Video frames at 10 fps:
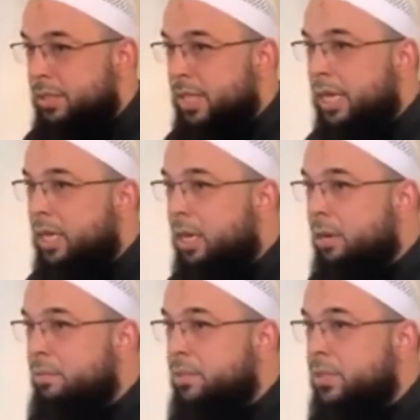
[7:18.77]
that
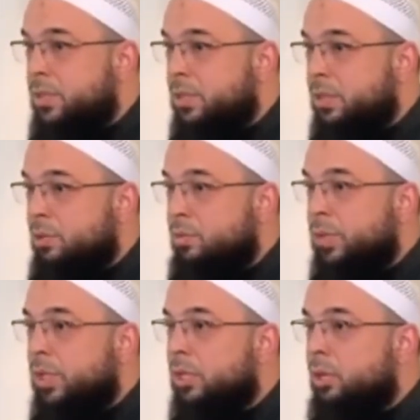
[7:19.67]
comes
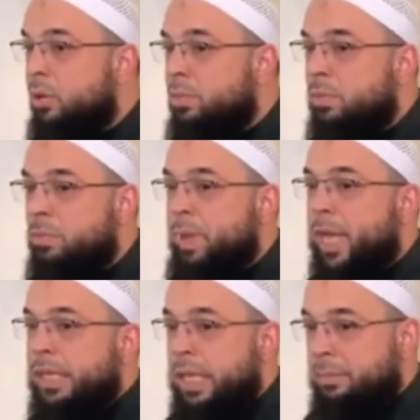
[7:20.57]
with a global
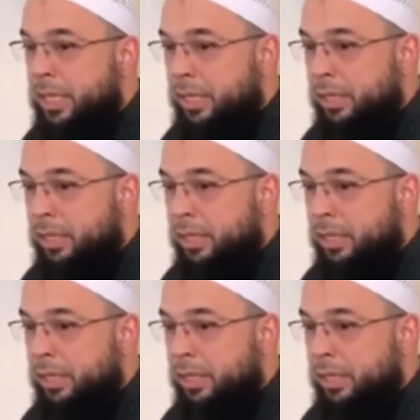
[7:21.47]
pandemic.